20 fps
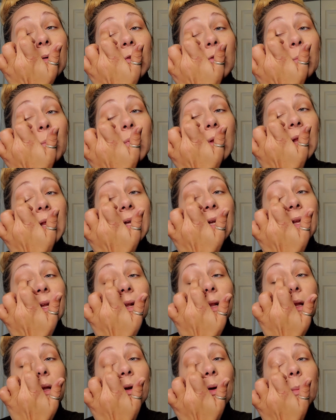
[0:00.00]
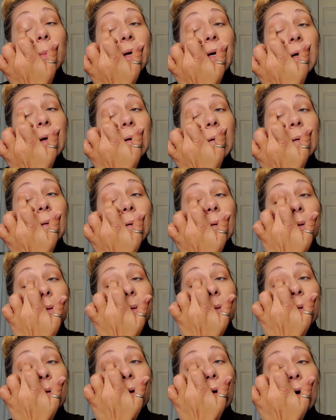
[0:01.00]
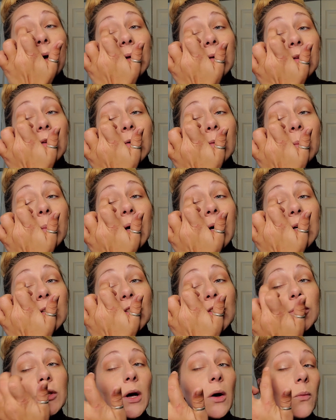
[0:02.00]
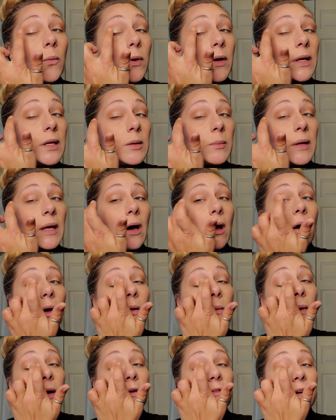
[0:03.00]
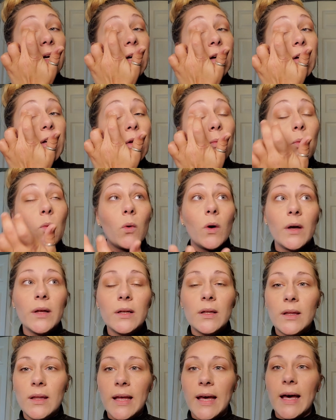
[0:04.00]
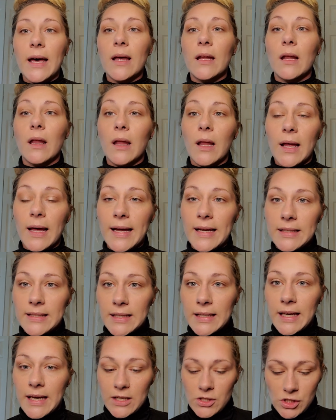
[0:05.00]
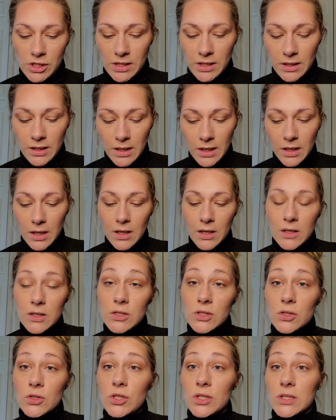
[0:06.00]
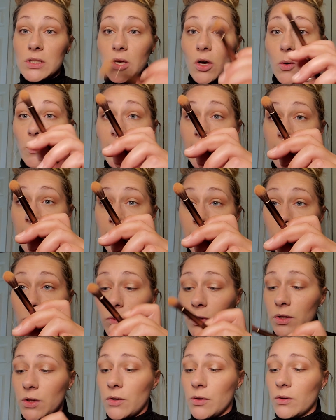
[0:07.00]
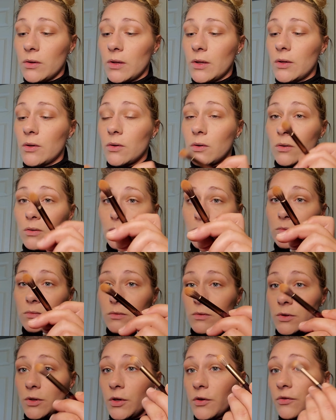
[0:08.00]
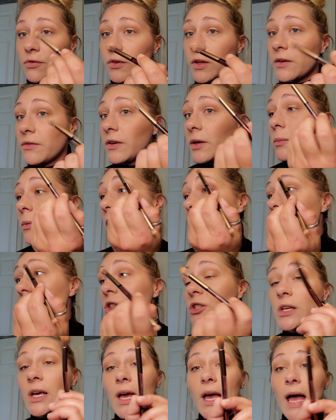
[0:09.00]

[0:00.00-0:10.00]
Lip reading: Blend it a little bit, not too much. You don't want it to be all the way over here. You want that light to catch it. So just go back in with your fluffy brush.